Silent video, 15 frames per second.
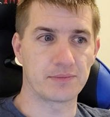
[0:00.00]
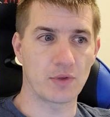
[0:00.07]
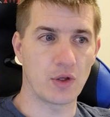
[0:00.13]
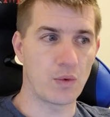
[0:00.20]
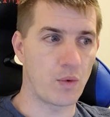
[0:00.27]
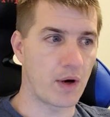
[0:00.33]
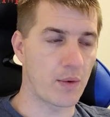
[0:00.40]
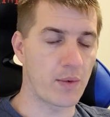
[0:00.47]

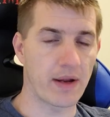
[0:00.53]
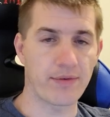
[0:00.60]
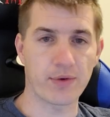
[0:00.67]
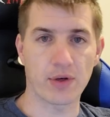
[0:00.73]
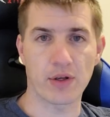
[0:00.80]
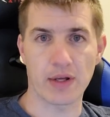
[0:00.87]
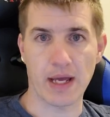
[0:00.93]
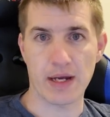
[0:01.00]
you want to wait for
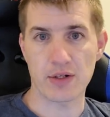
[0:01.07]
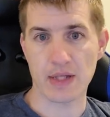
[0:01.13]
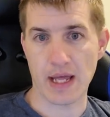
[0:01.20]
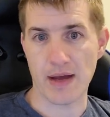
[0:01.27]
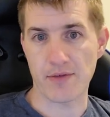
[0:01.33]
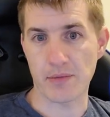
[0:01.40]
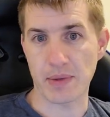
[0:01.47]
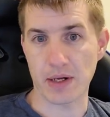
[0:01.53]
you to actually
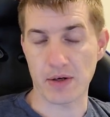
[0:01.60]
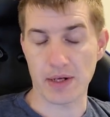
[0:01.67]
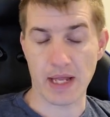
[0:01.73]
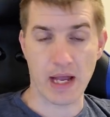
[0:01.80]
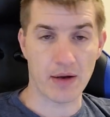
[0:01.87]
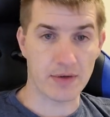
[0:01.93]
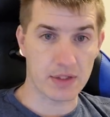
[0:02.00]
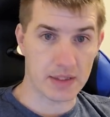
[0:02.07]
have a bigger
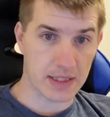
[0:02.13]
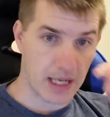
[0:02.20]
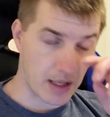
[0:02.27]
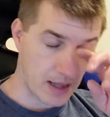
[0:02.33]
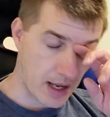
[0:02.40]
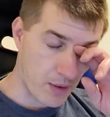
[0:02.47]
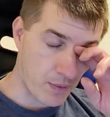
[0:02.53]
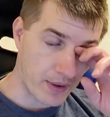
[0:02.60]
account to scale
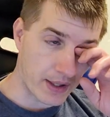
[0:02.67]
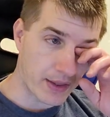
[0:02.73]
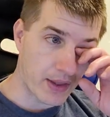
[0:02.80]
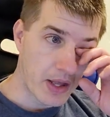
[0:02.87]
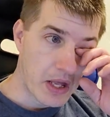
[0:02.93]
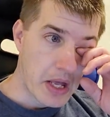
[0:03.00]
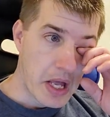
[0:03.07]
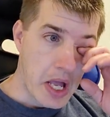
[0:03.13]
out with.
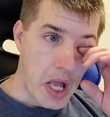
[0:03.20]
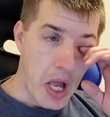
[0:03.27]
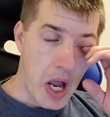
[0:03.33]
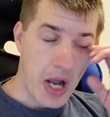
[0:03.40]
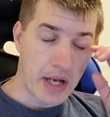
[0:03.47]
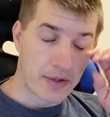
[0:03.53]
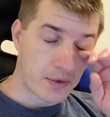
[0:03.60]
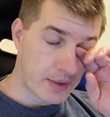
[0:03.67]
And
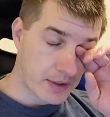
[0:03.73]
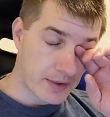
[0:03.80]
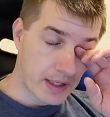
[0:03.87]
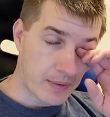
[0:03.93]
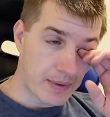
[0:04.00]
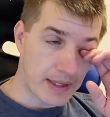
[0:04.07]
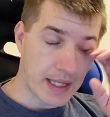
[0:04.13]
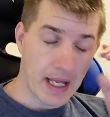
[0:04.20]
I do agree
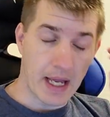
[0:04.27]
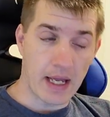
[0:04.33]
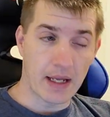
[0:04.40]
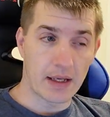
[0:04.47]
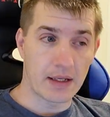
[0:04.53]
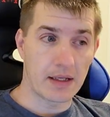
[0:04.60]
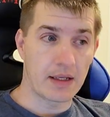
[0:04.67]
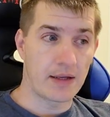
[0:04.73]
with
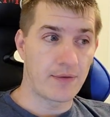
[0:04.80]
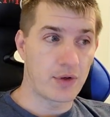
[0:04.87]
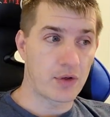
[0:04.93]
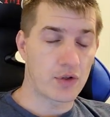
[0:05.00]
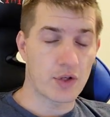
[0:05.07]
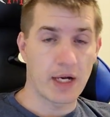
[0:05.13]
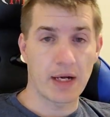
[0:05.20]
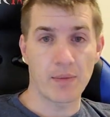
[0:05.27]
that if you're
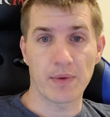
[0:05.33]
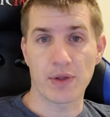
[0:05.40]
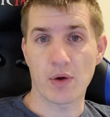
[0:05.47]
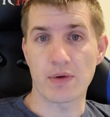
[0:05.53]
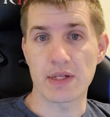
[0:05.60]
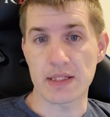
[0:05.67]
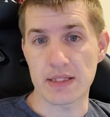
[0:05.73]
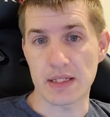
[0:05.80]
trading with
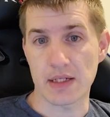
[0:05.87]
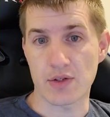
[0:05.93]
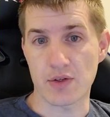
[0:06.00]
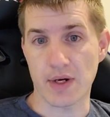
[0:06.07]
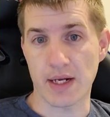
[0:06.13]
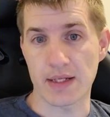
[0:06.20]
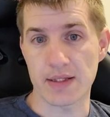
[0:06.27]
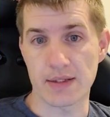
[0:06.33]
OTC
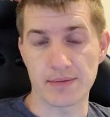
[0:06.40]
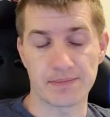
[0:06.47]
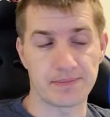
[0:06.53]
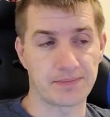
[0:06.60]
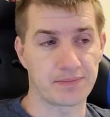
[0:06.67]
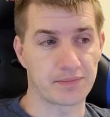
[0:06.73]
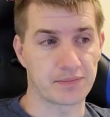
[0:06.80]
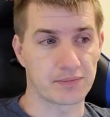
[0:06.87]
trades.
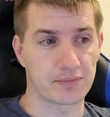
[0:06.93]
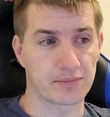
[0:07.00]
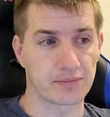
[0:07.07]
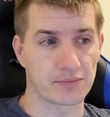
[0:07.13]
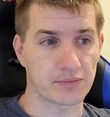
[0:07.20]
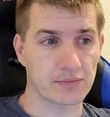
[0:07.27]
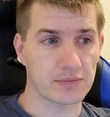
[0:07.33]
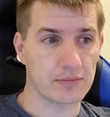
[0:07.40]

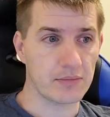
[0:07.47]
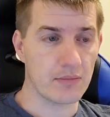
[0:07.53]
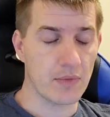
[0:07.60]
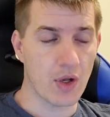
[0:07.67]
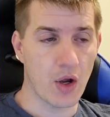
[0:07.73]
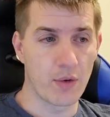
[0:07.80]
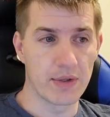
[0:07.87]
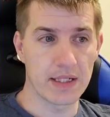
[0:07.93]

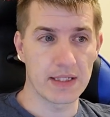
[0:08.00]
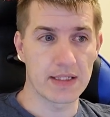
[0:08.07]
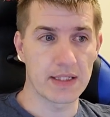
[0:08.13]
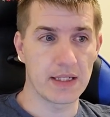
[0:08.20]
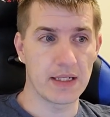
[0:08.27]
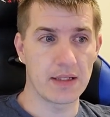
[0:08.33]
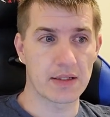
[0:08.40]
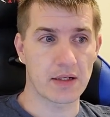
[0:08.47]

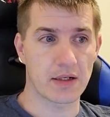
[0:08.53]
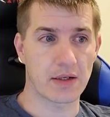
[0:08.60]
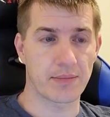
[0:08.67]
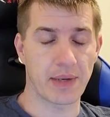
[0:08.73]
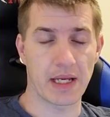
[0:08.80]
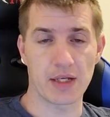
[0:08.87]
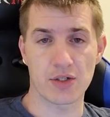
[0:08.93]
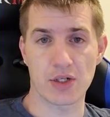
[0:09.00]
OTCs are
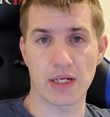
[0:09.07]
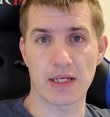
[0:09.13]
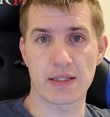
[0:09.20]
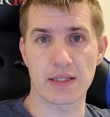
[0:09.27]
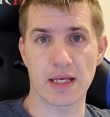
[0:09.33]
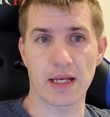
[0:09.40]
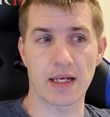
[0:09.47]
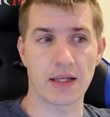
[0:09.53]
pink
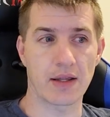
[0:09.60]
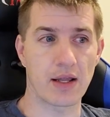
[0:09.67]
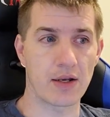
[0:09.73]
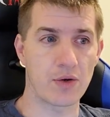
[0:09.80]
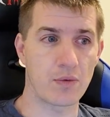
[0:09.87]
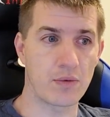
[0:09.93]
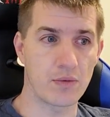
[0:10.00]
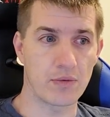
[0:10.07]
sheets, and they
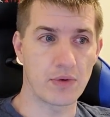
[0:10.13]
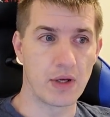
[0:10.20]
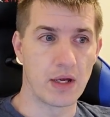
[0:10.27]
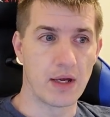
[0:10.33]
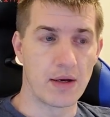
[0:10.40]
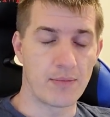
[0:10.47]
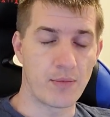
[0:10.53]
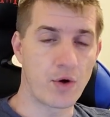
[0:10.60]
do,
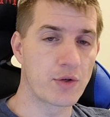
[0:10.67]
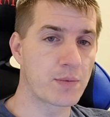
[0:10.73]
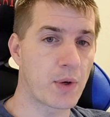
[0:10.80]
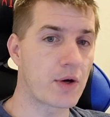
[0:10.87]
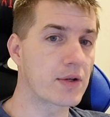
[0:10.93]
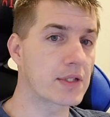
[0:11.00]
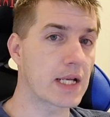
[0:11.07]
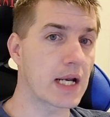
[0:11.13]
most
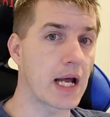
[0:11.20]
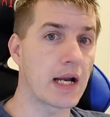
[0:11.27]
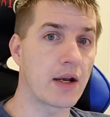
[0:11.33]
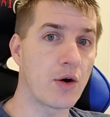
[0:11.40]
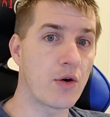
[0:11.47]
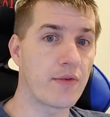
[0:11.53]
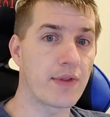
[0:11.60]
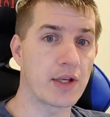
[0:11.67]
brokers that I
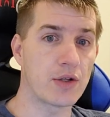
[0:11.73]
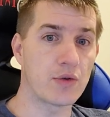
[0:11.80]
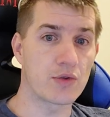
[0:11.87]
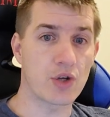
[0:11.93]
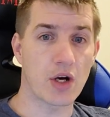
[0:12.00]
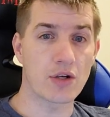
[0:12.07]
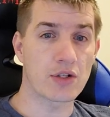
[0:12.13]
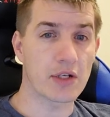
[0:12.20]
know of, they do
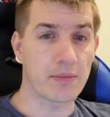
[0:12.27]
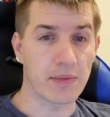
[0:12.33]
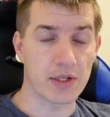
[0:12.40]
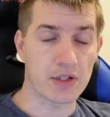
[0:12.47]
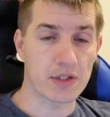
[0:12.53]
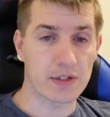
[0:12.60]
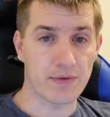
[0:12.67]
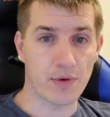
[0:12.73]
charge
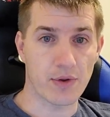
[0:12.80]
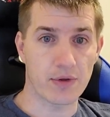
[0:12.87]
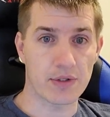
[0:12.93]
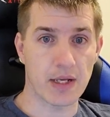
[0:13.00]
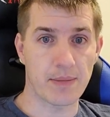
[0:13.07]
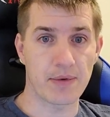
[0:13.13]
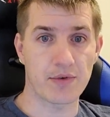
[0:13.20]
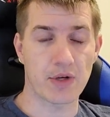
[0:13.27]
commissions for those
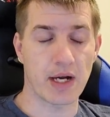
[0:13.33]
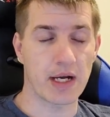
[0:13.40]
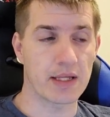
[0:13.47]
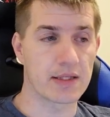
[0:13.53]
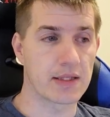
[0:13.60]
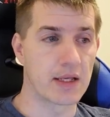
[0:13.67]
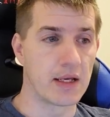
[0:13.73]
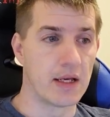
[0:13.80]
type of trades.